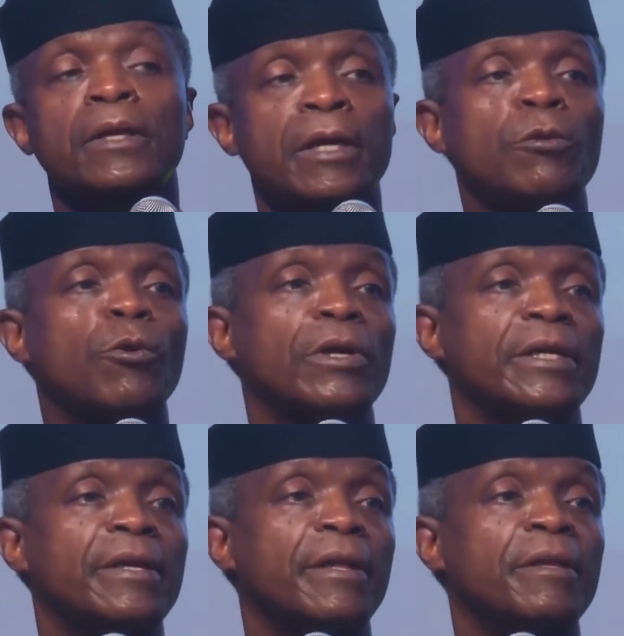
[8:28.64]

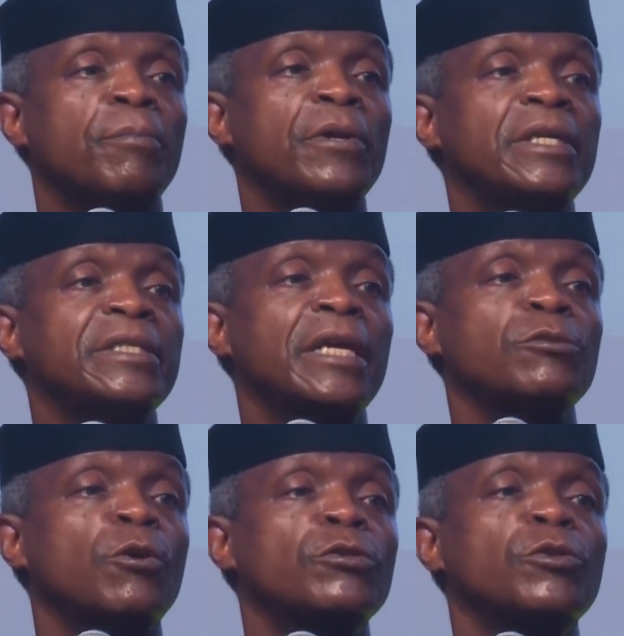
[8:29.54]
Equally, the police has
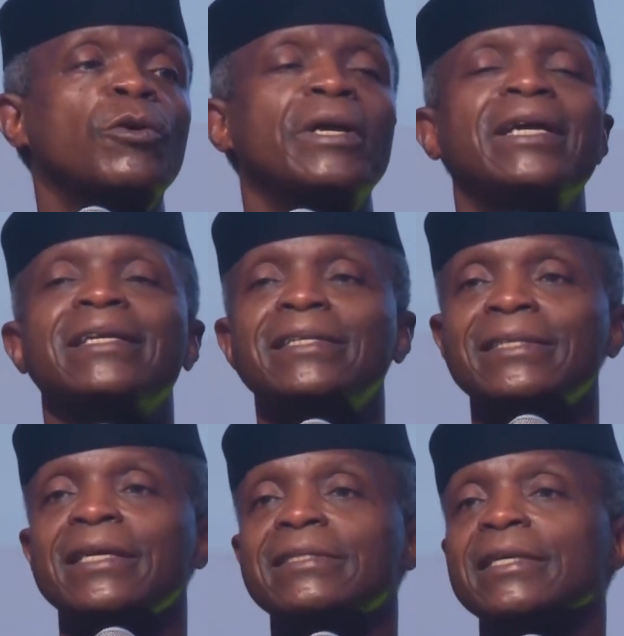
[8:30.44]
also
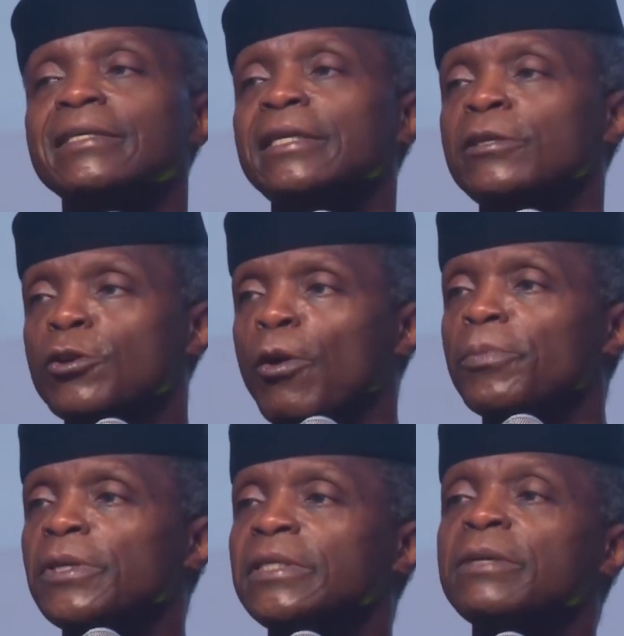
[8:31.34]
initiated its
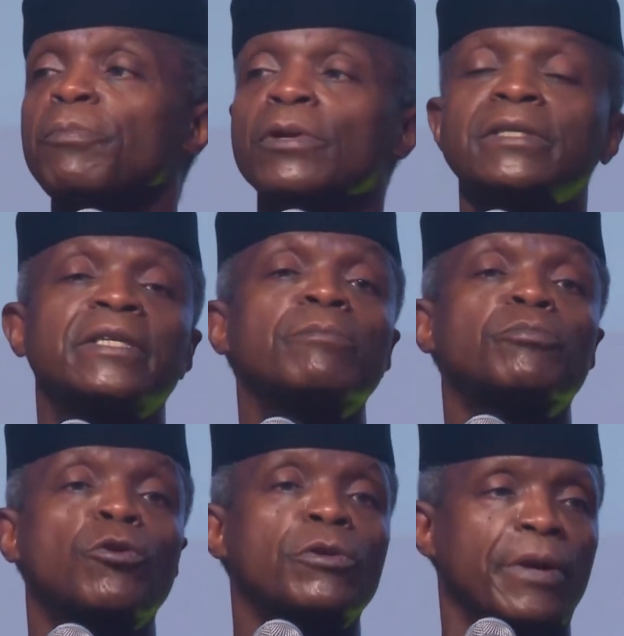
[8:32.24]
community policing
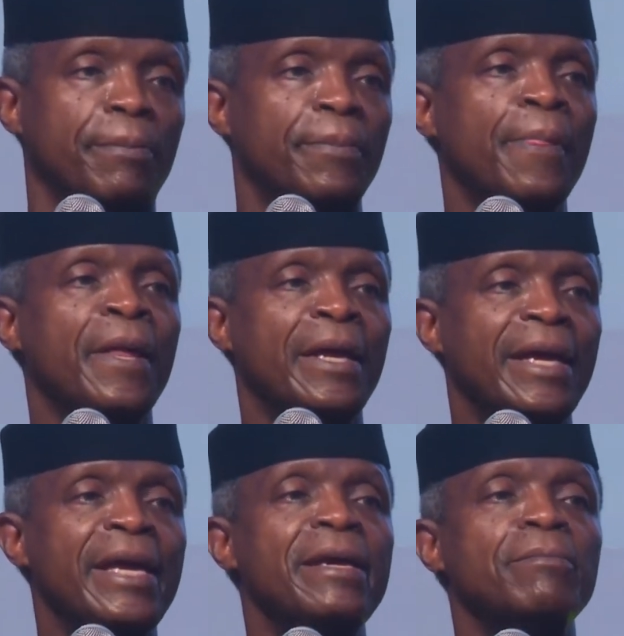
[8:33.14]
program,
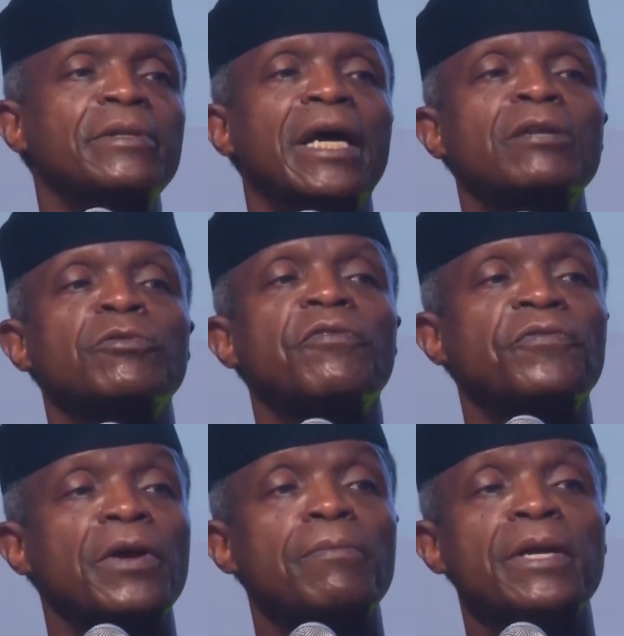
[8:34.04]
aimed at
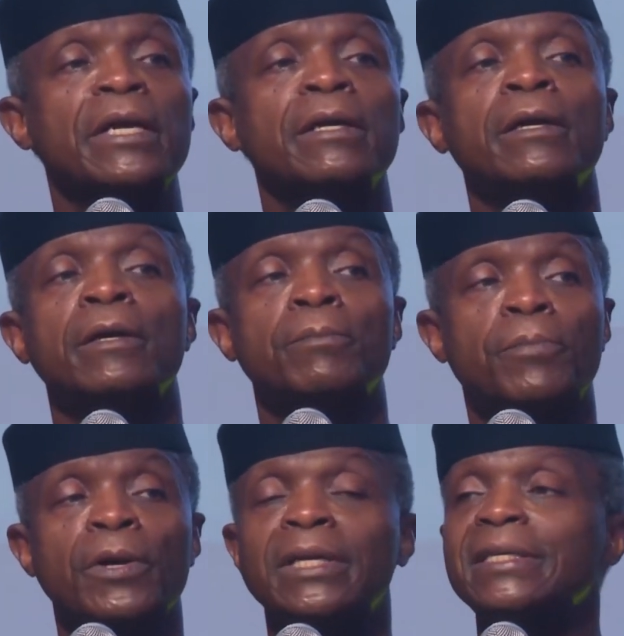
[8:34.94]
reframing
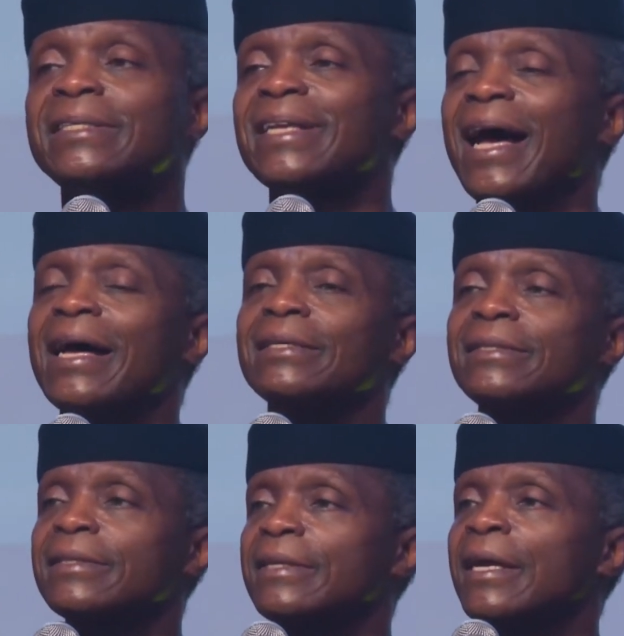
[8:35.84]
police
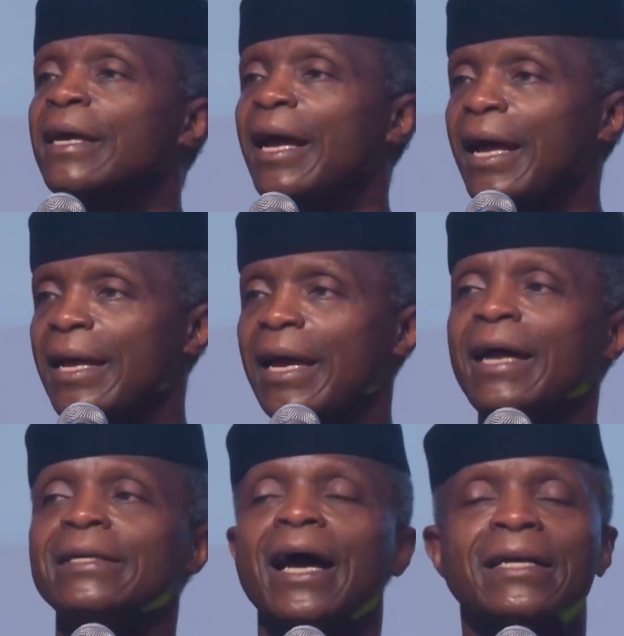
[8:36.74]
as
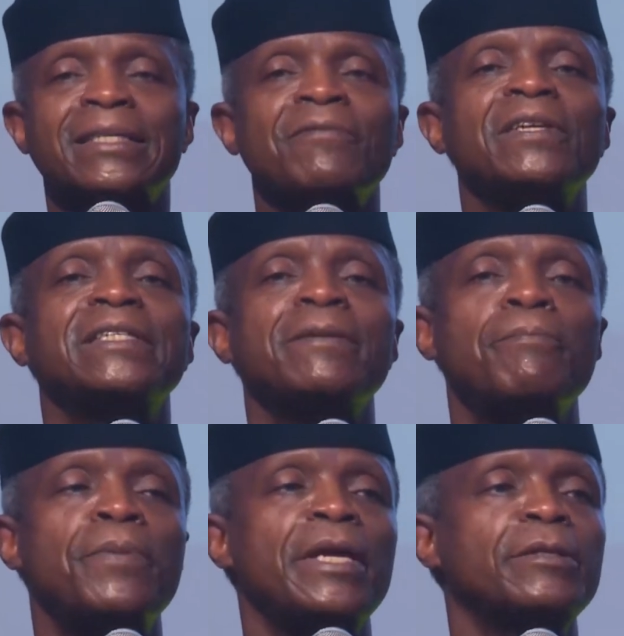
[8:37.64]
an activity
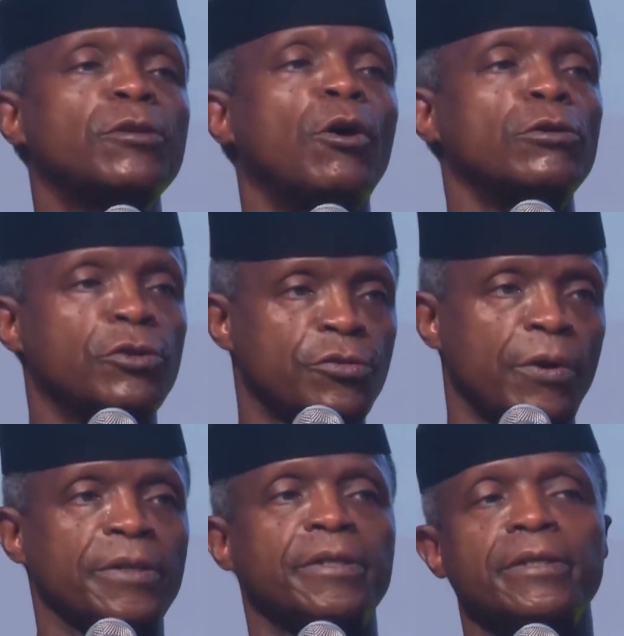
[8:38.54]
based on
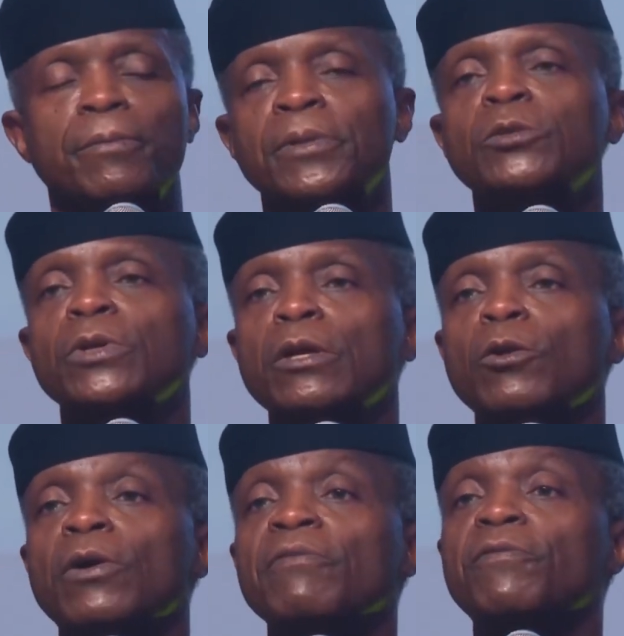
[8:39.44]
trust between
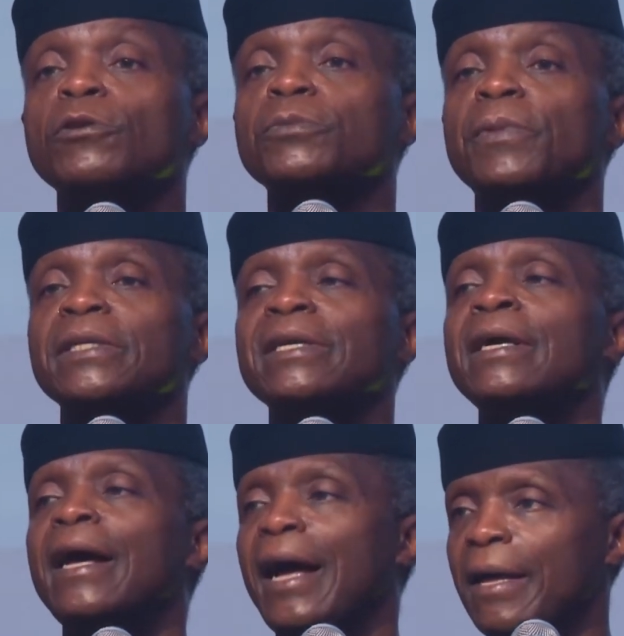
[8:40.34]
law enforcement
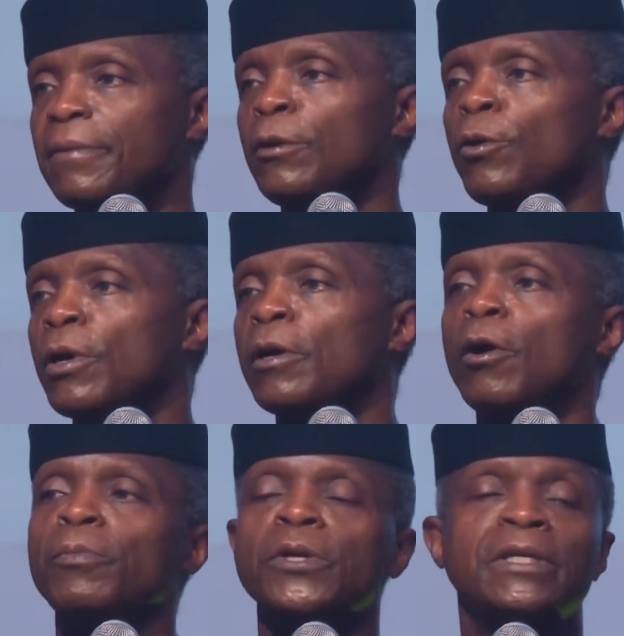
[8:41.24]
and the local
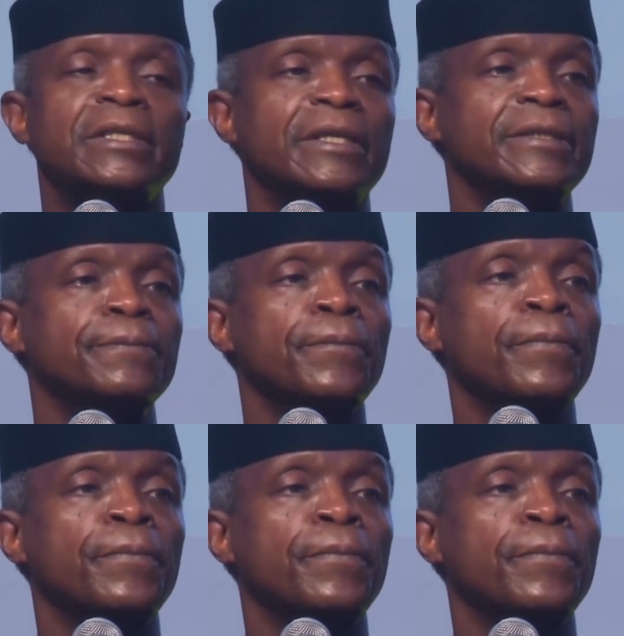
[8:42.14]
communities.